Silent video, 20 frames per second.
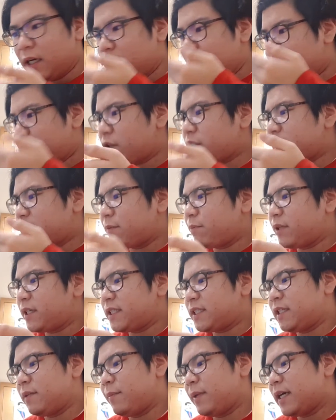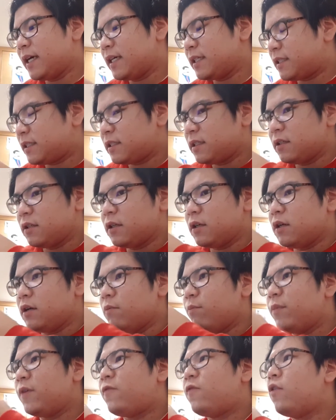shows simplicity because
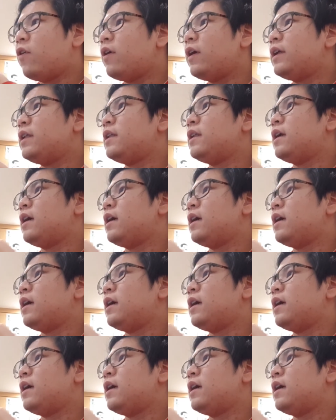before in